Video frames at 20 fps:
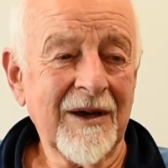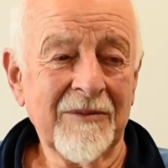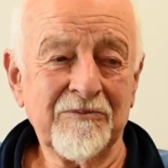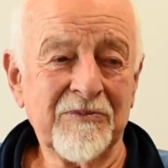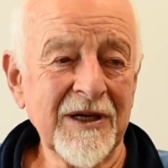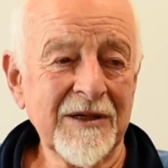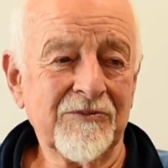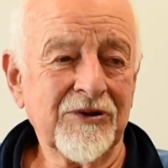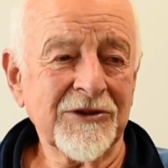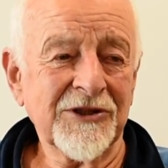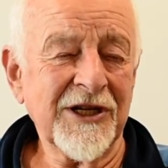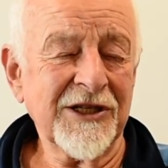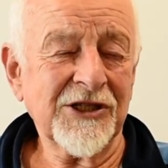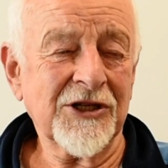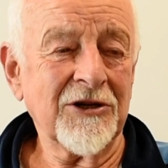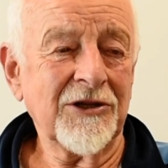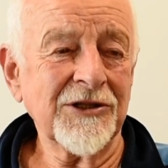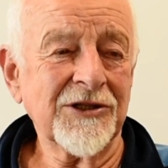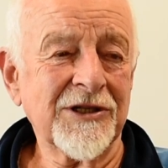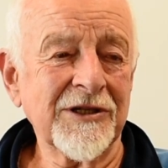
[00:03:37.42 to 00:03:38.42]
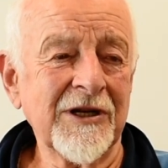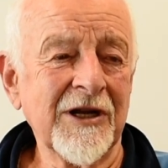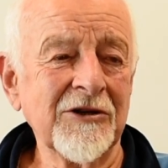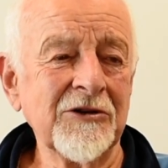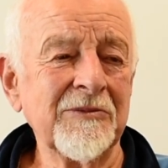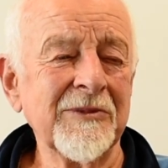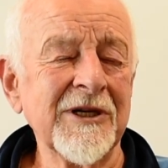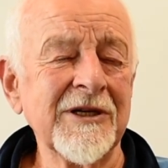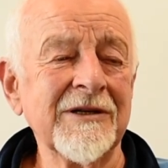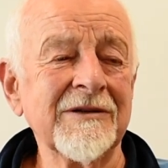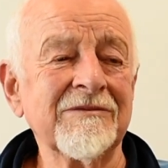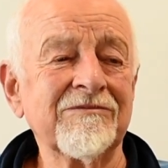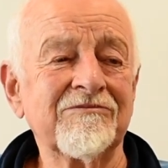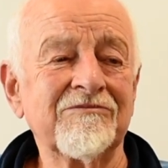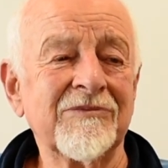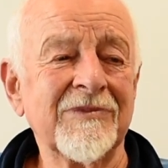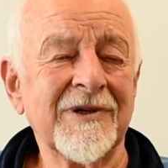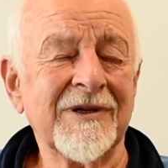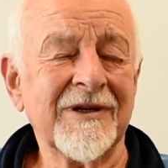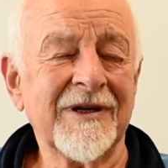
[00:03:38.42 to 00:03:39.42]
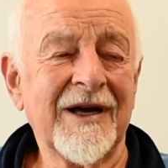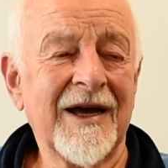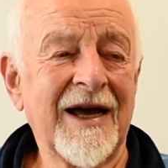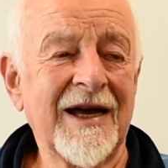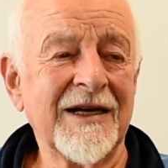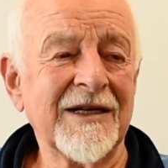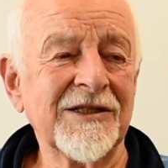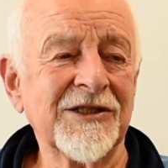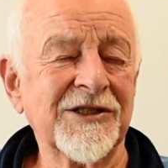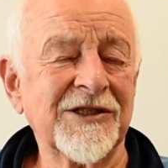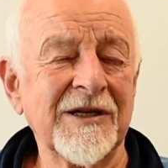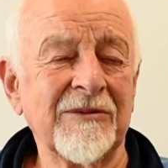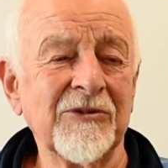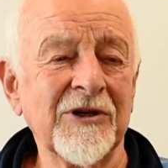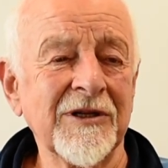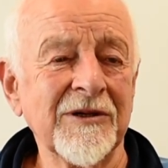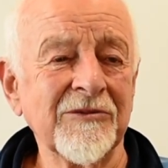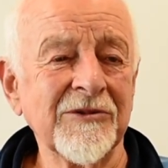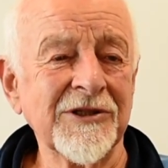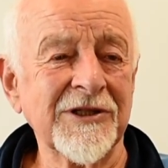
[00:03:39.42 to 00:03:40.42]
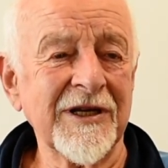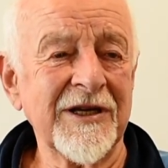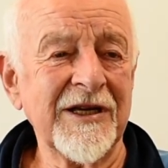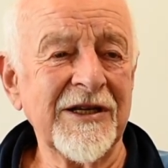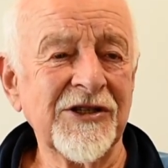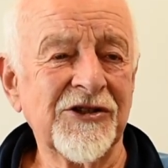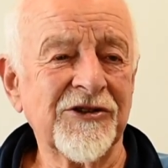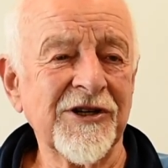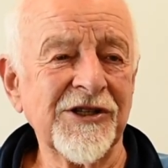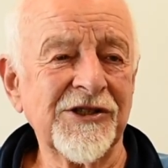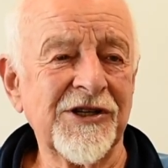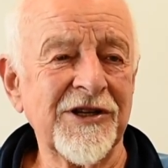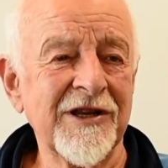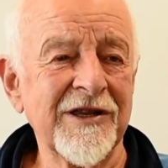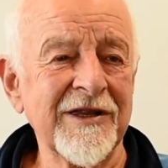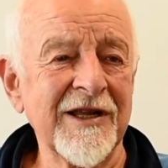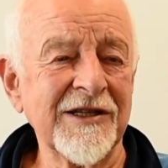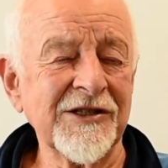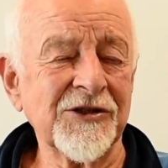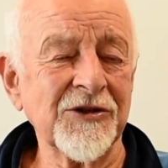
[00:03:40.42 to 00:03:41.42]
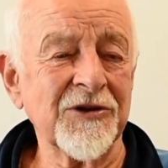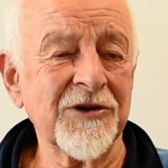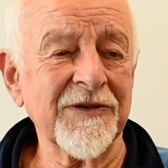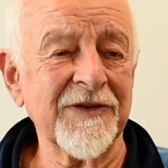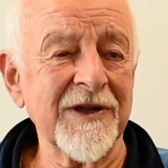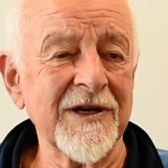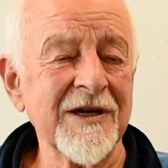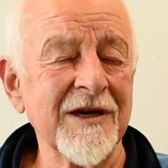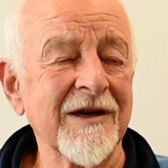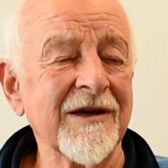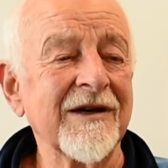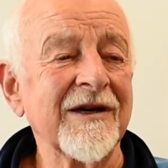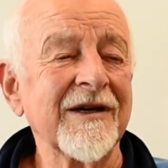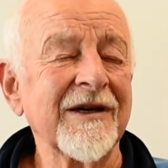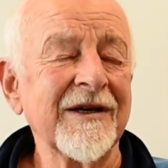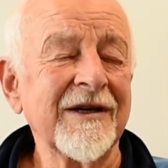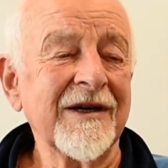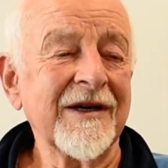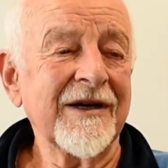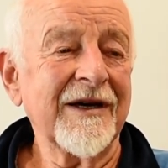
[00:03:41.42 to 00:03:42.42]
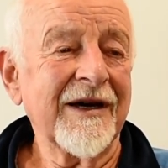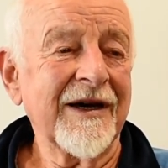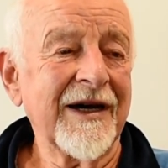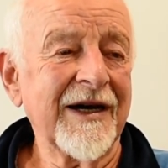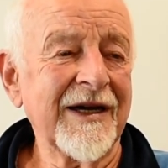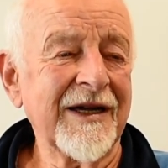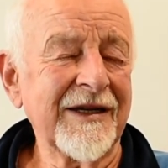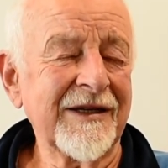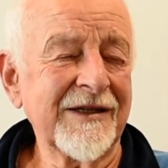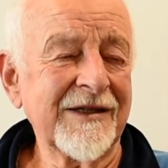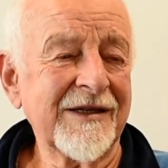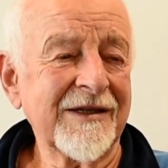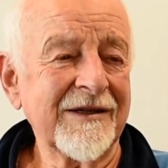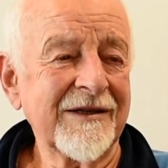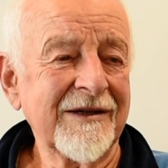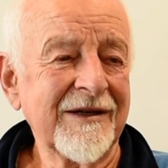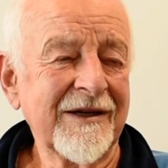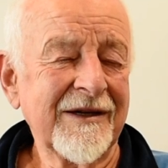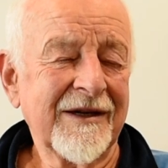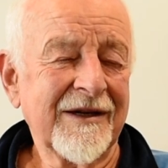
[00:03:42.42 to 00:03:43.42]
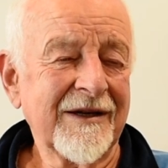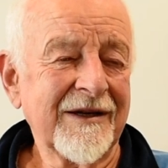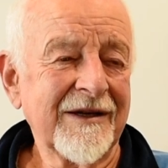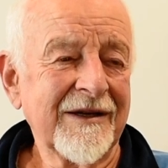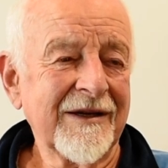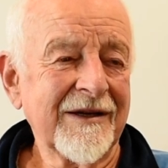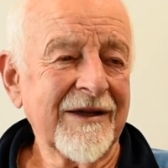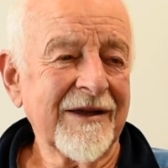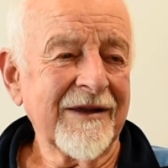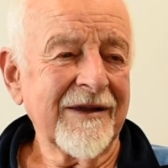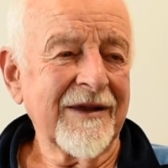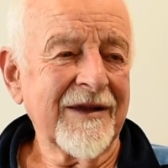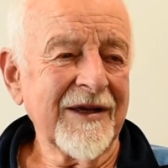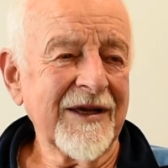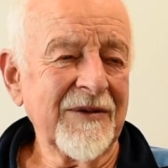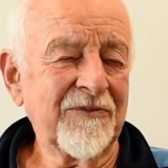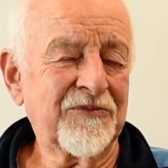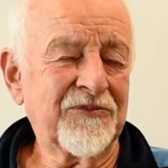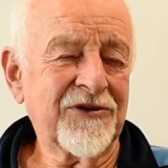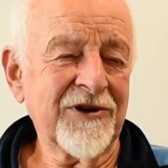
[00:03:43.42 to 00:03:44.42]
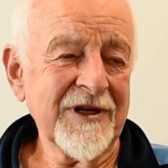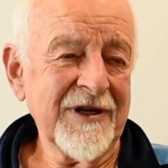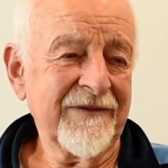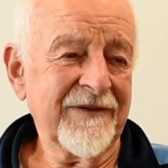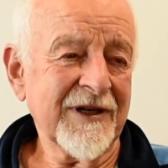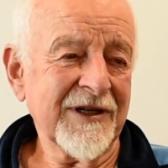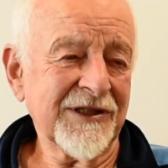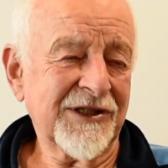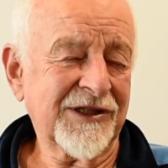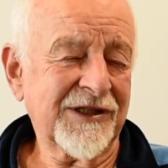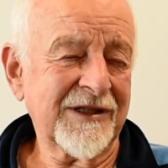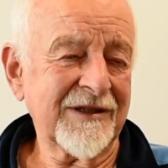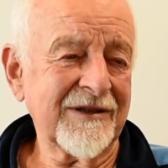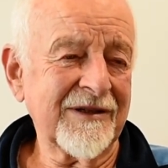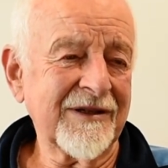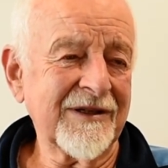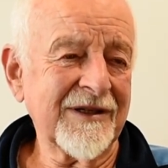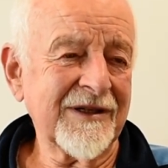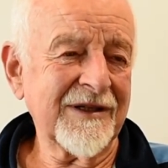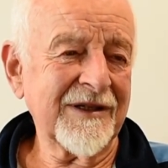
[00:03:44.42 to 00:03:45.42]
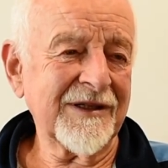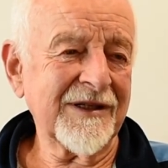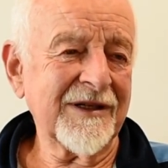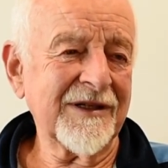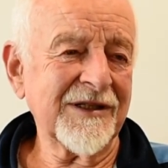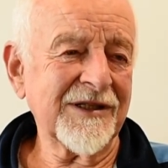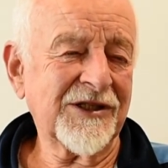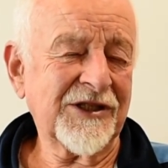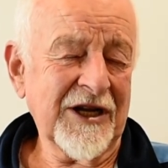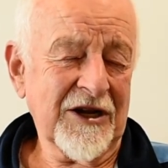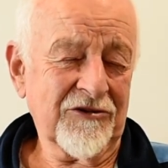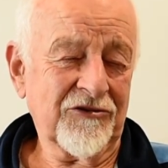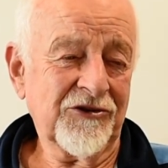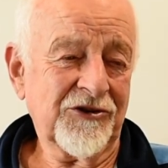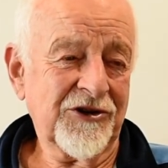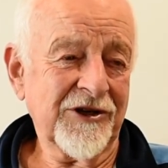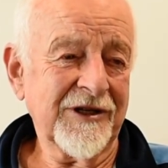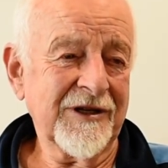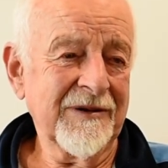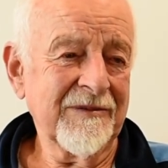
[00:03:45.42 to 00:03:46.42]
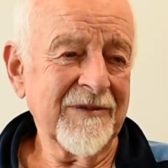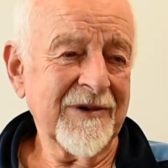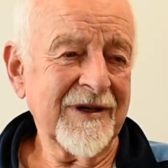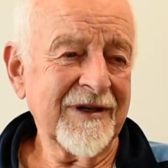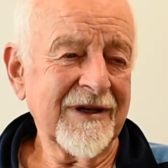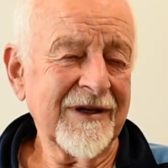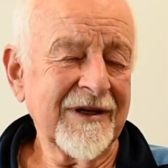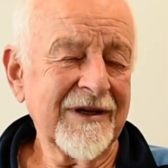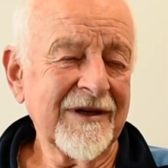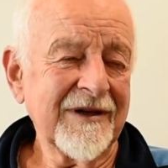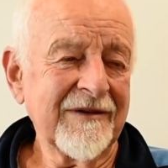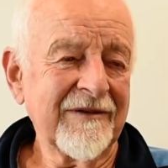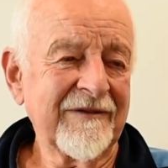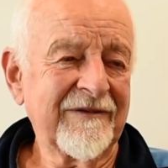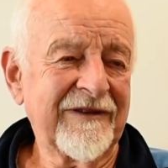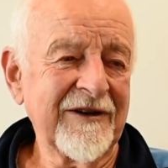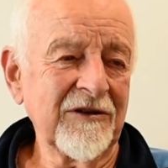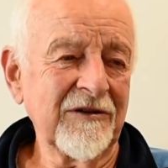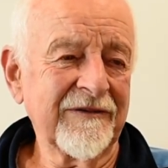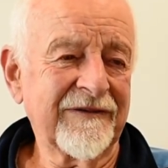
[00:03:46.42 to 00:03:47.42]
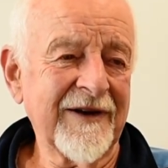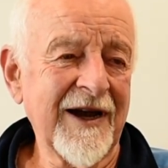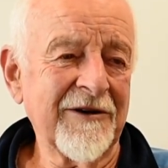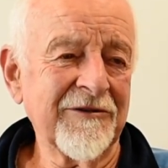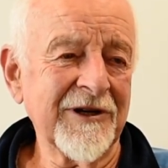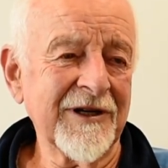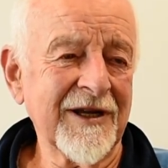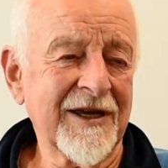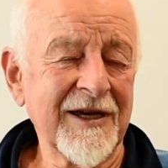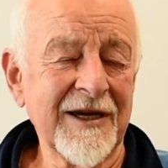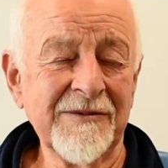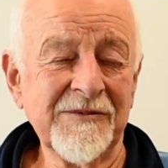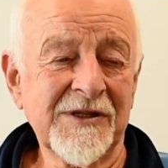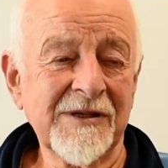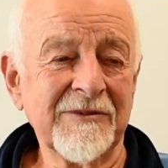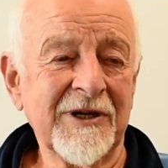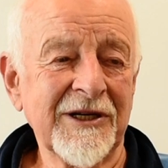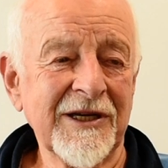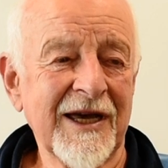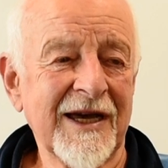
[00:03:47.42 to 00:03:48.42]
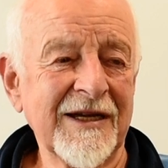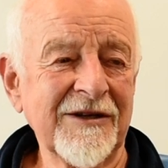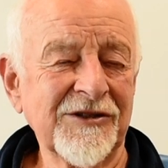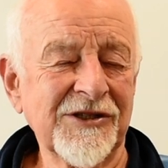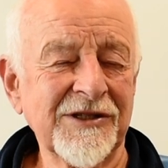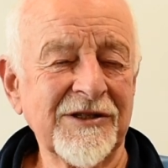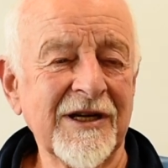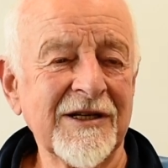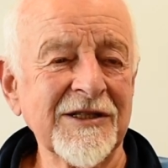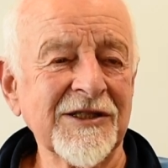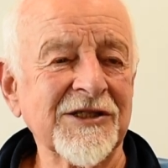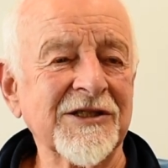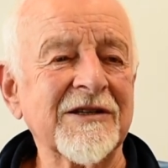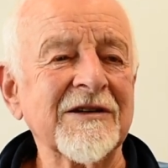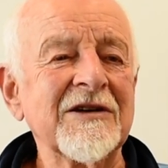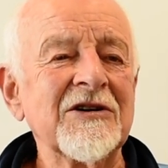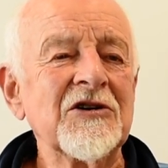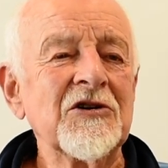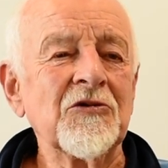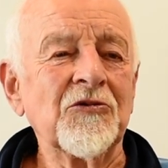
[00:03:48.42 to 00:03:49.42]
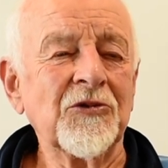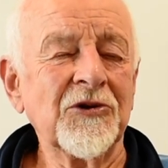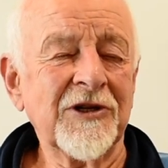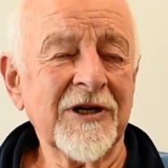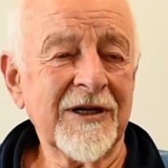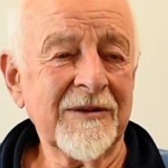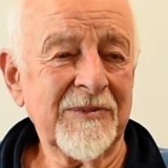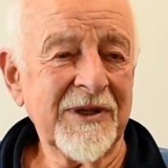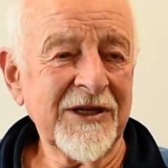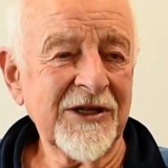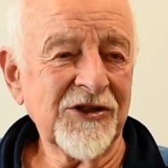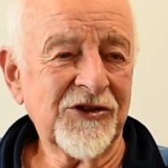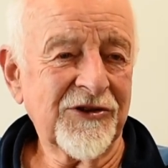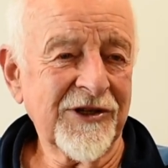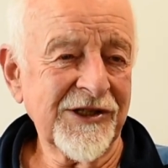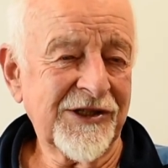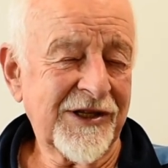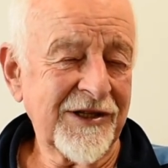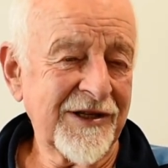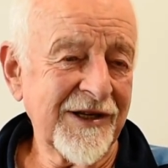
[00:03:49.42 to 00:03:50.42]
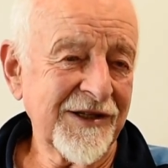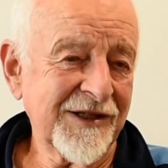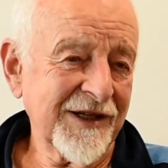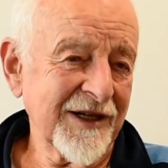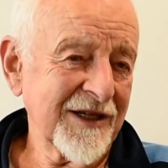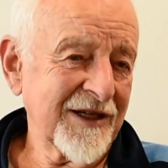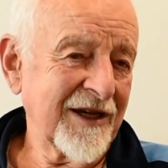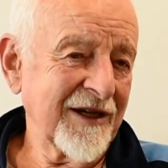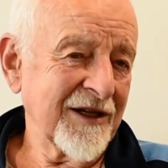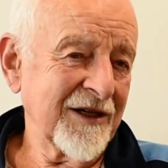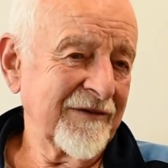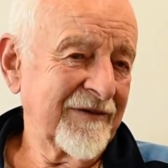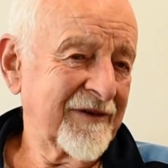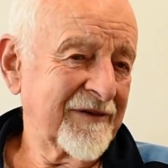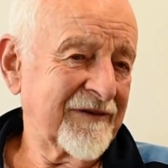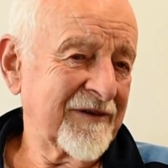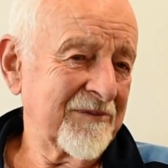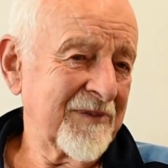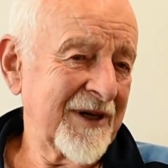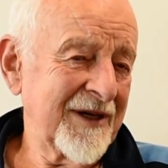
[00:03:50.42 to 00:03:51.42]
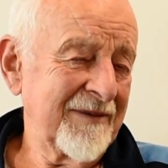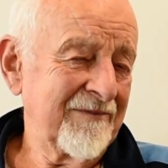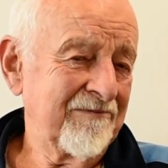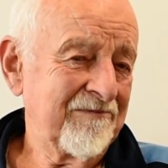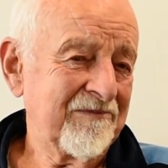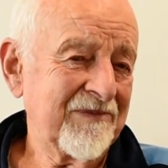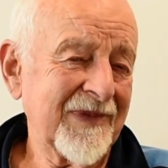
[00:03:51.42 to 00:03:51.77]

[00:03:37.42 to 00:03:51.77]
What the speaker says: People just got to know me as someone that was interested in that sort of thing, and the previous secretary, Phil Farron, came to my house and asked, would I be interested in taking over from him?